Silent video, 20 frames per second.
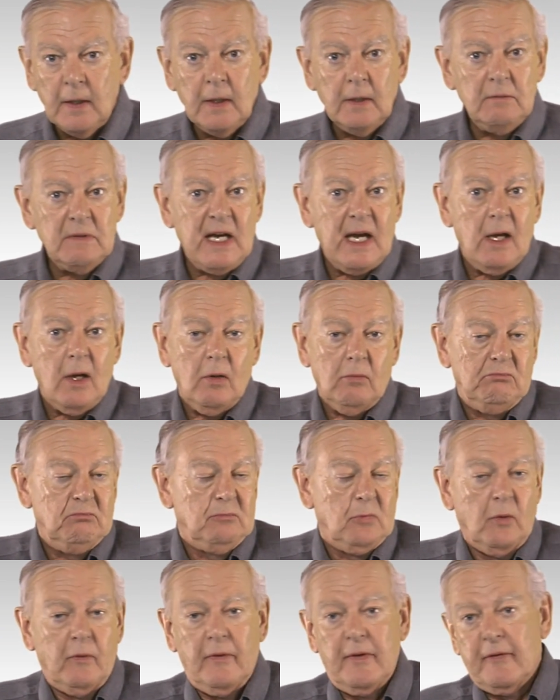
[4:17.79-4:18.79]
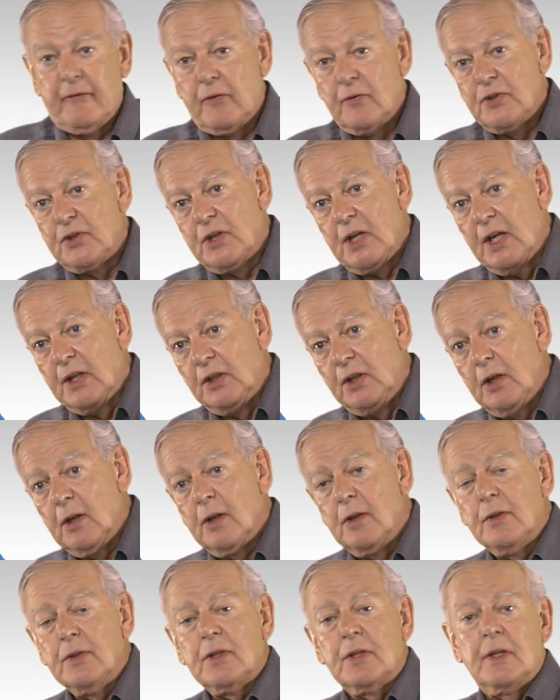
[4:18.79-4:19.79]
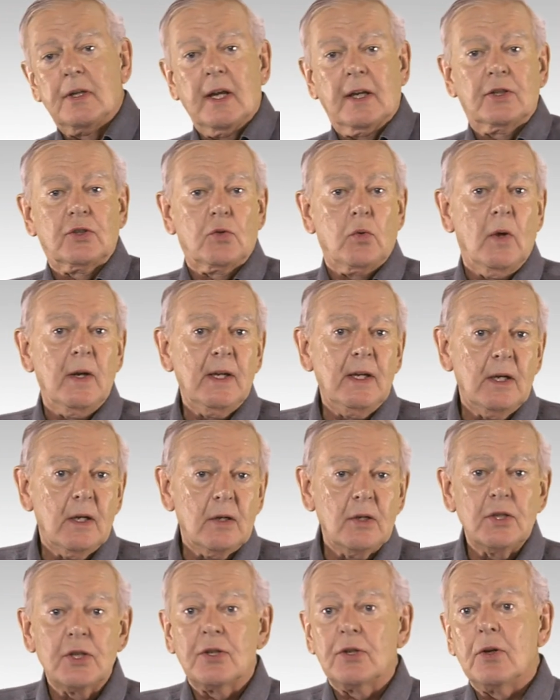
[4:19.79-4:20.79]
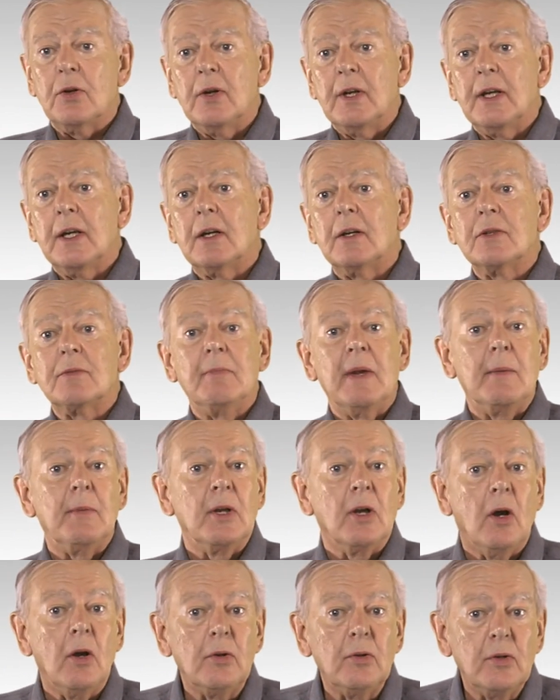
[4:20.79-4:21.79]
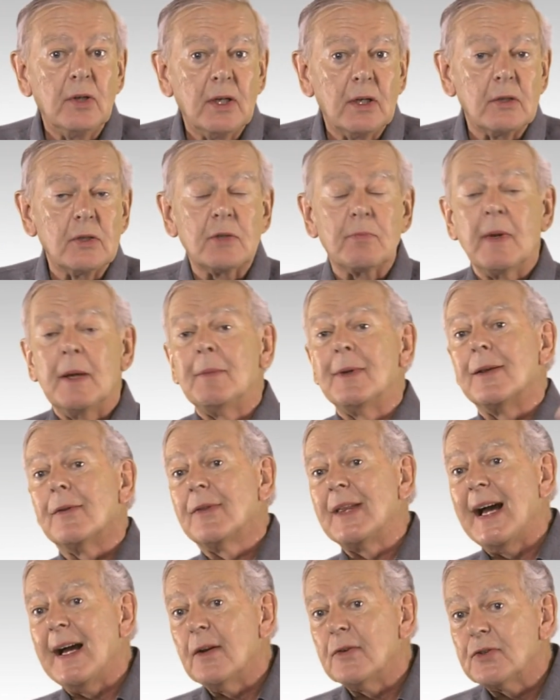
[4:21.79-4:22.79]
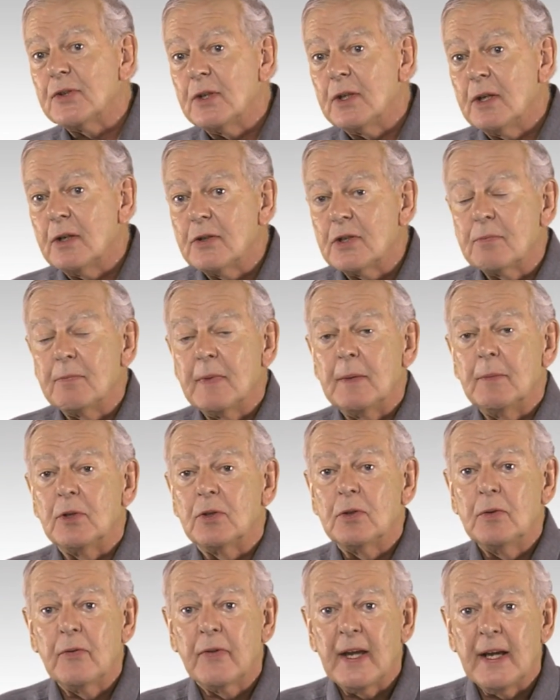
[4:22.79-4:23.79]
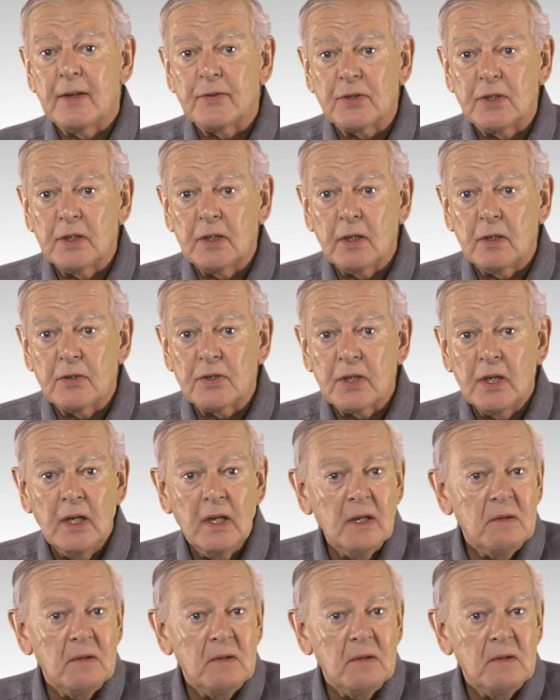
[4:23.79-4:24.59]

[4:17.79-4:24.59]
Now, over the first 10 years, next 20 years, 30 years, maybe 100 years, maybe 1,000 years, maybe 2,000 years,